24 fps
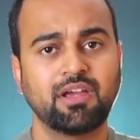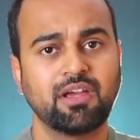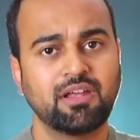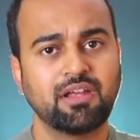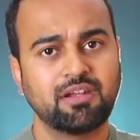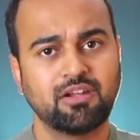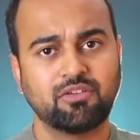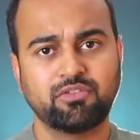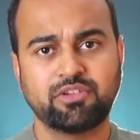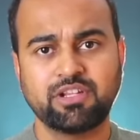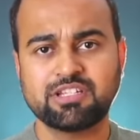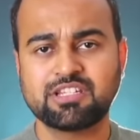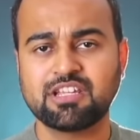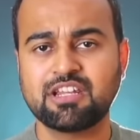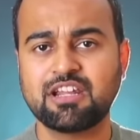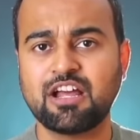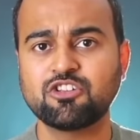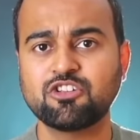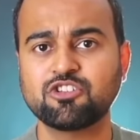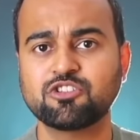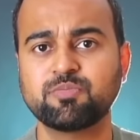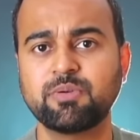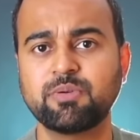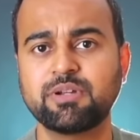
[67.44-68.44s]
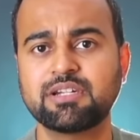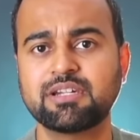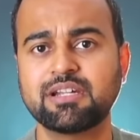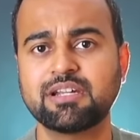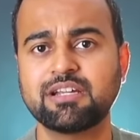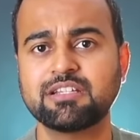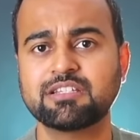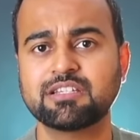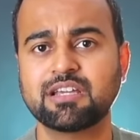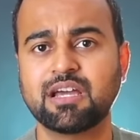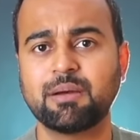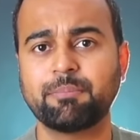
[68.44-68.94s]
Now, this announcement
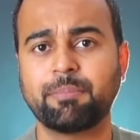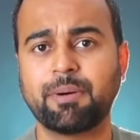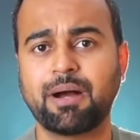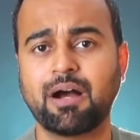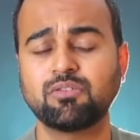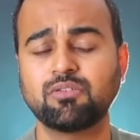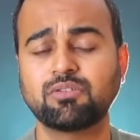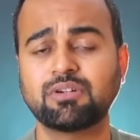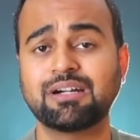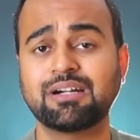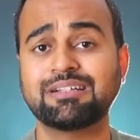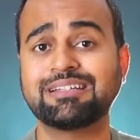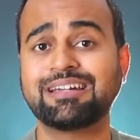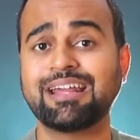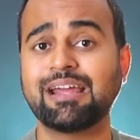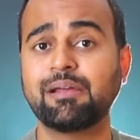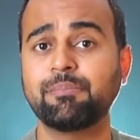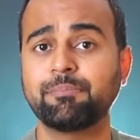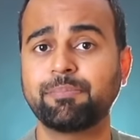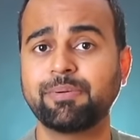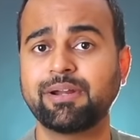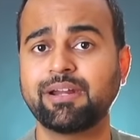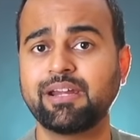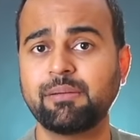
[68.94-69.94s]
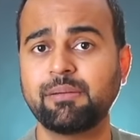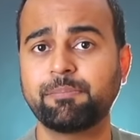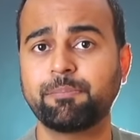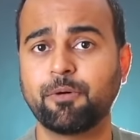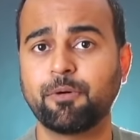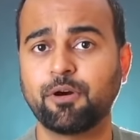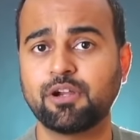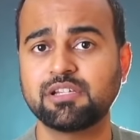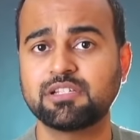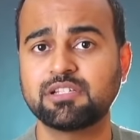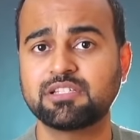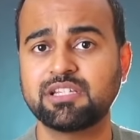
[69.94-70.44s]
is about a temporary
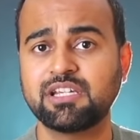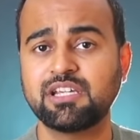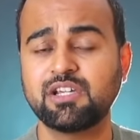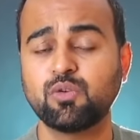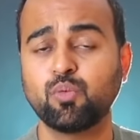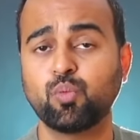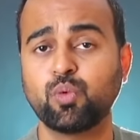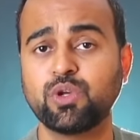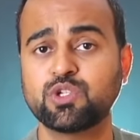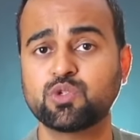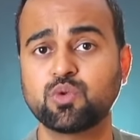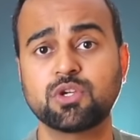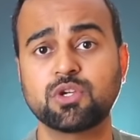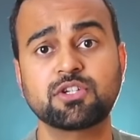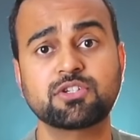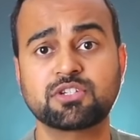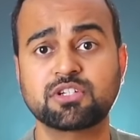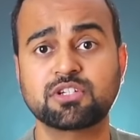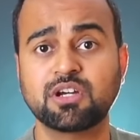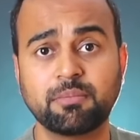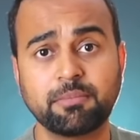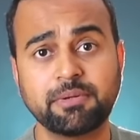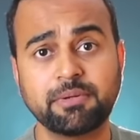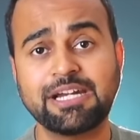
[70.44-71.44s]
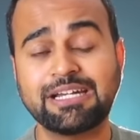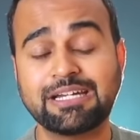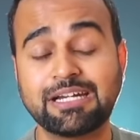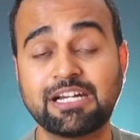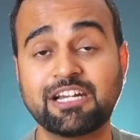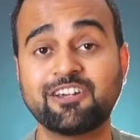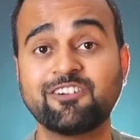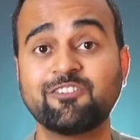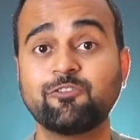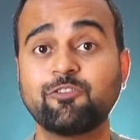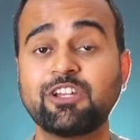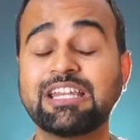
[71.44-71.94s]
policy which was
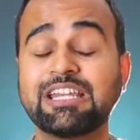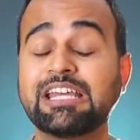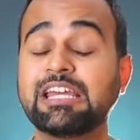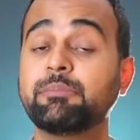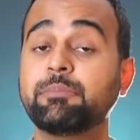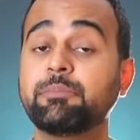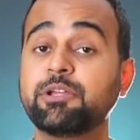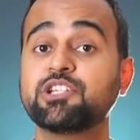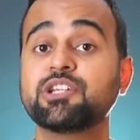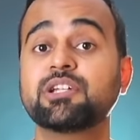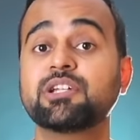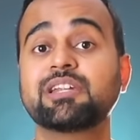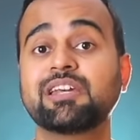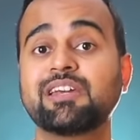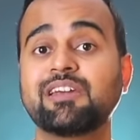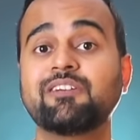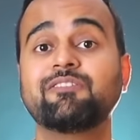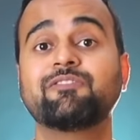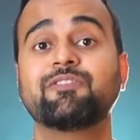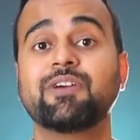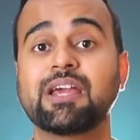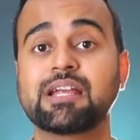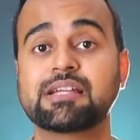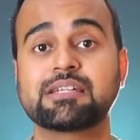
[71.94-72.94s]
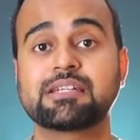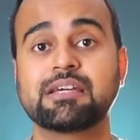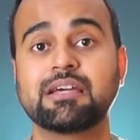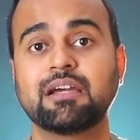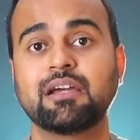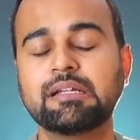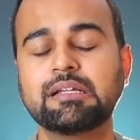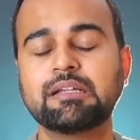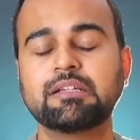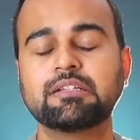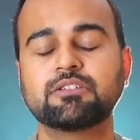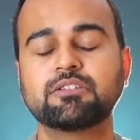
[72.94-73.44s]
terminated with immediate effect.
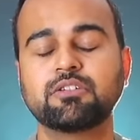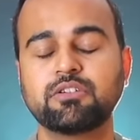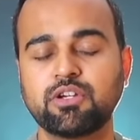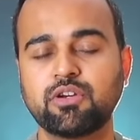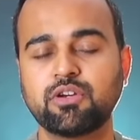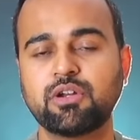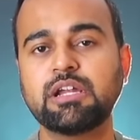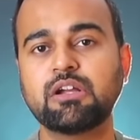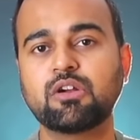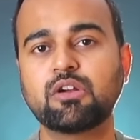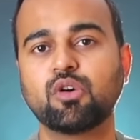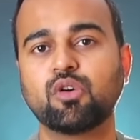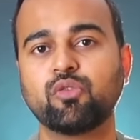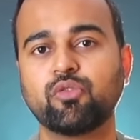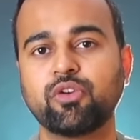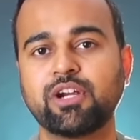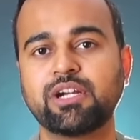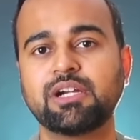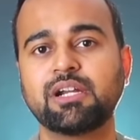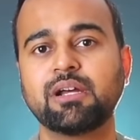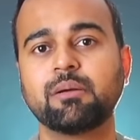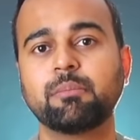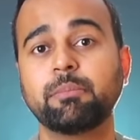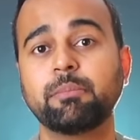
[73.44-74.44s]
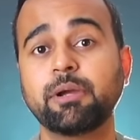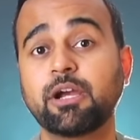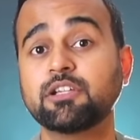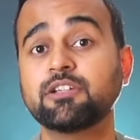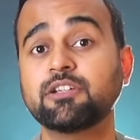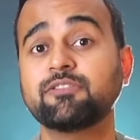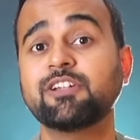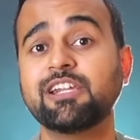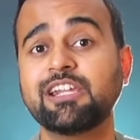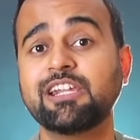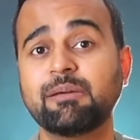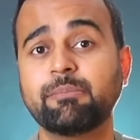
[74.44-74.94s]
So during COVID, because
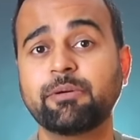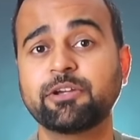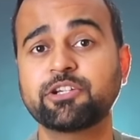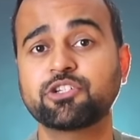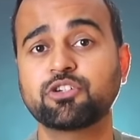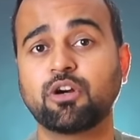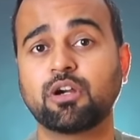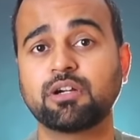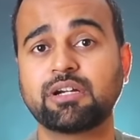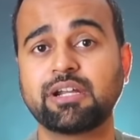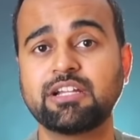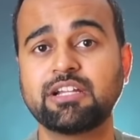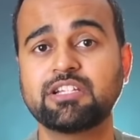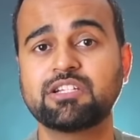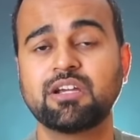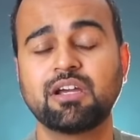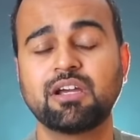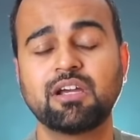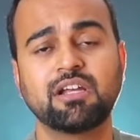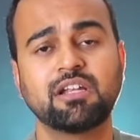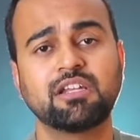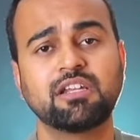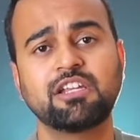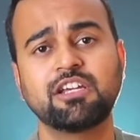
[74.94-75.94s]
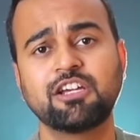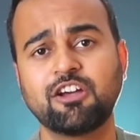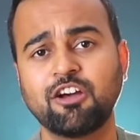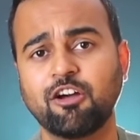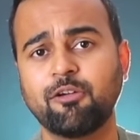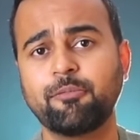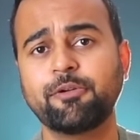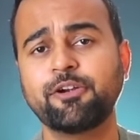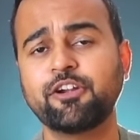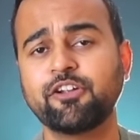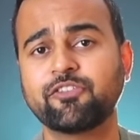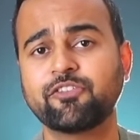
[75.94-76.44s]
of the labor shortage, the
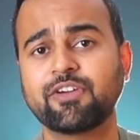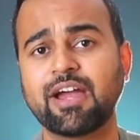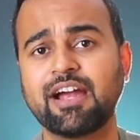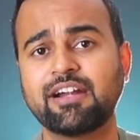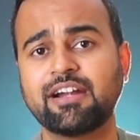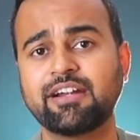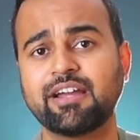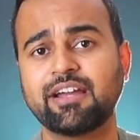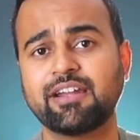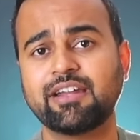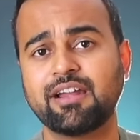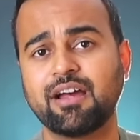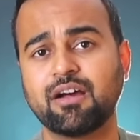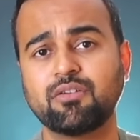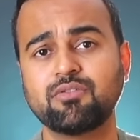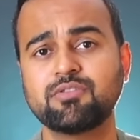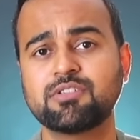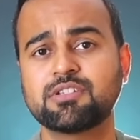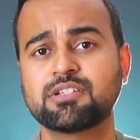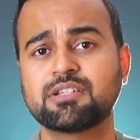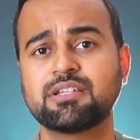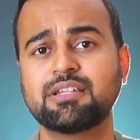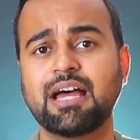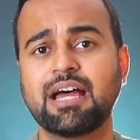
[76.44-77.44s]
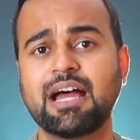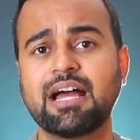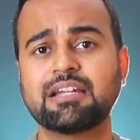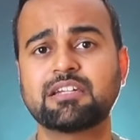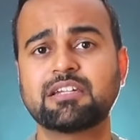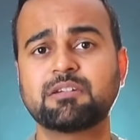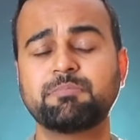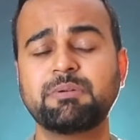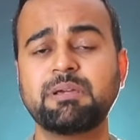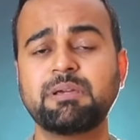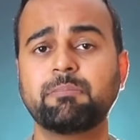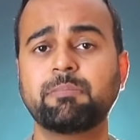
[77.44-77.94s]
Government of Canada announced
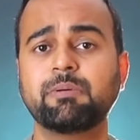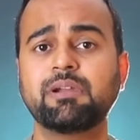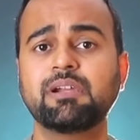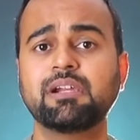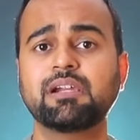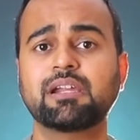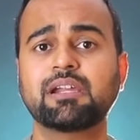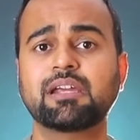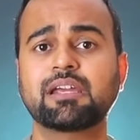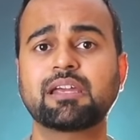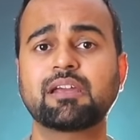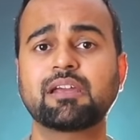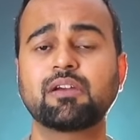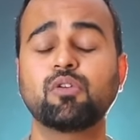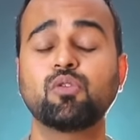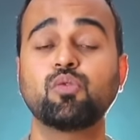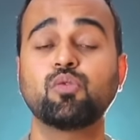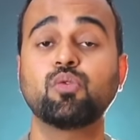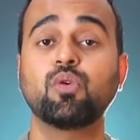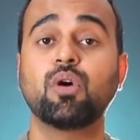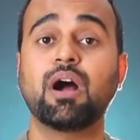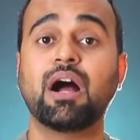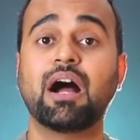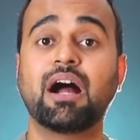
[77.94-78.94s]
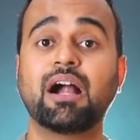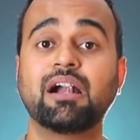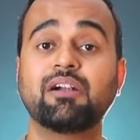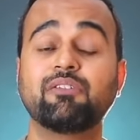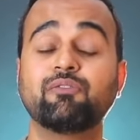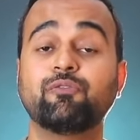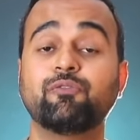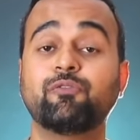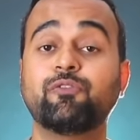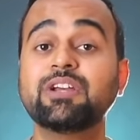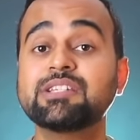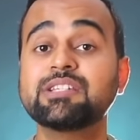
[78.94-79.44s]
that people who
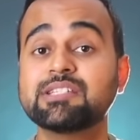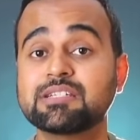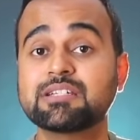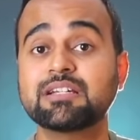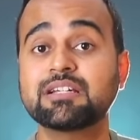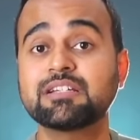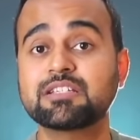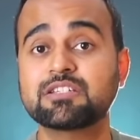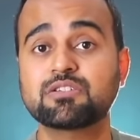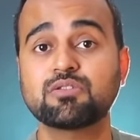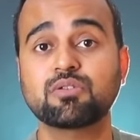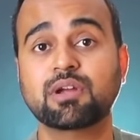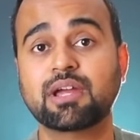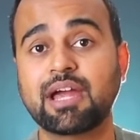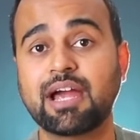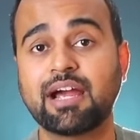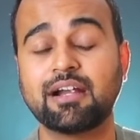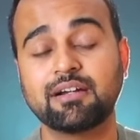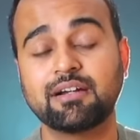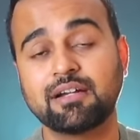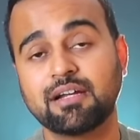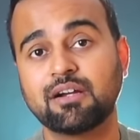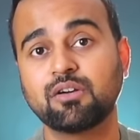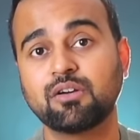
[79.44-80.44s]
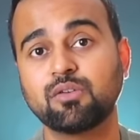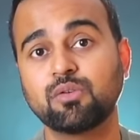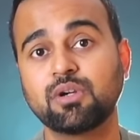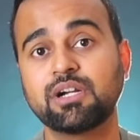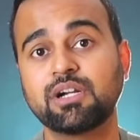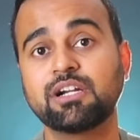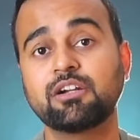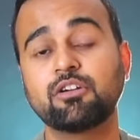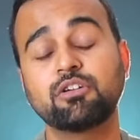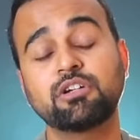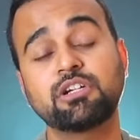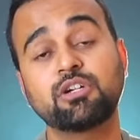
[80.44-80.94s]
are visitors to Canada, who are
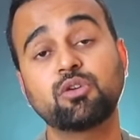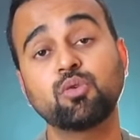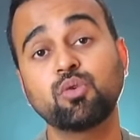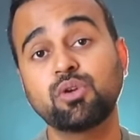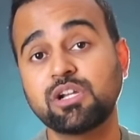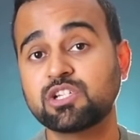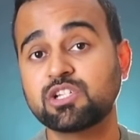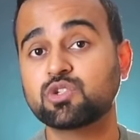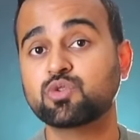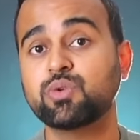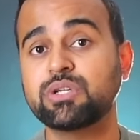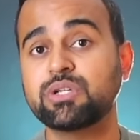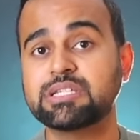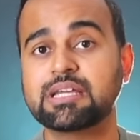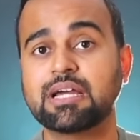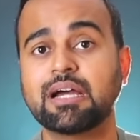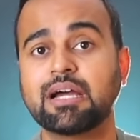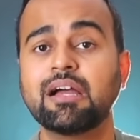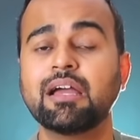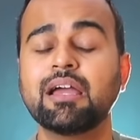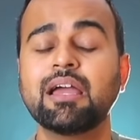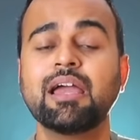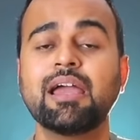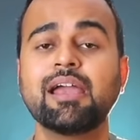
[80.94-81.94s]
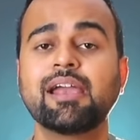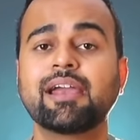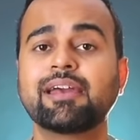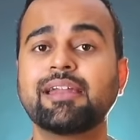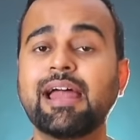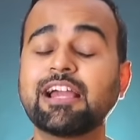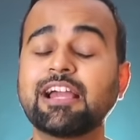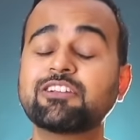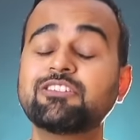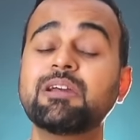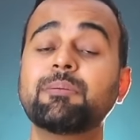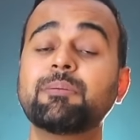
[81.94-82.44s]
in a tourist visa, can
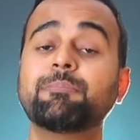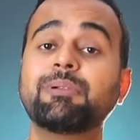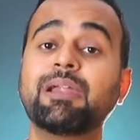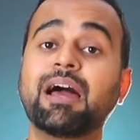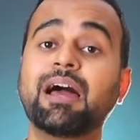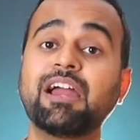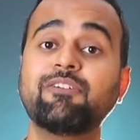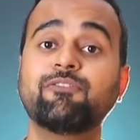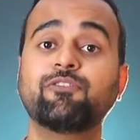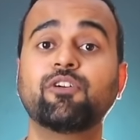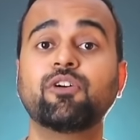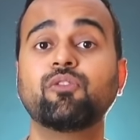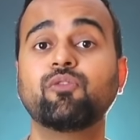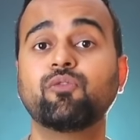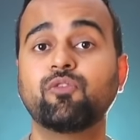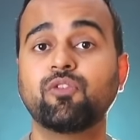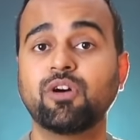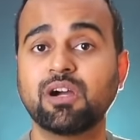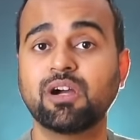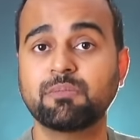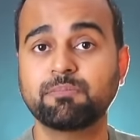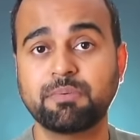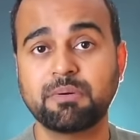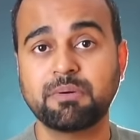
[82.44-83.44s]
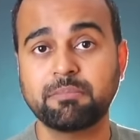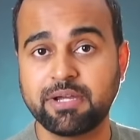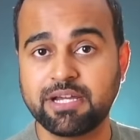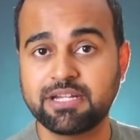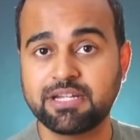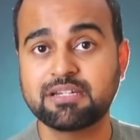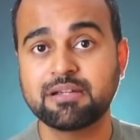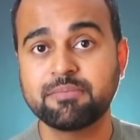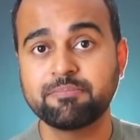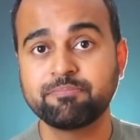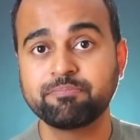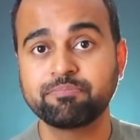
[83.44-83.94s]
actually apply for a work
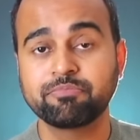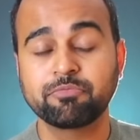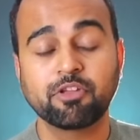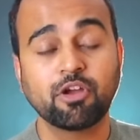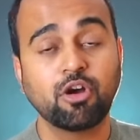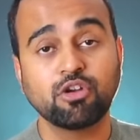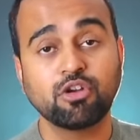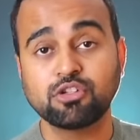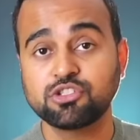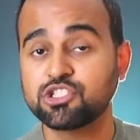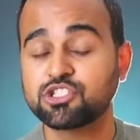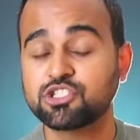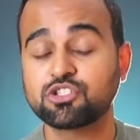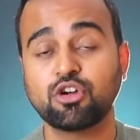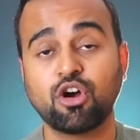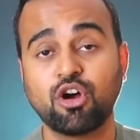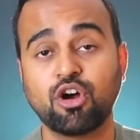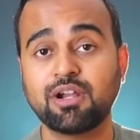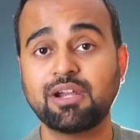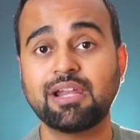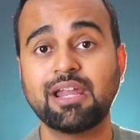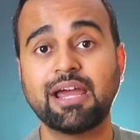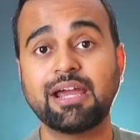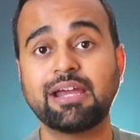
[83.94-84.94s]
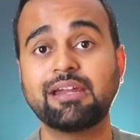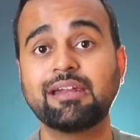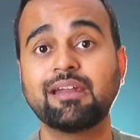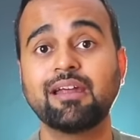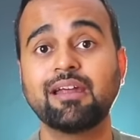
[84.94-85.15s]
permit just online.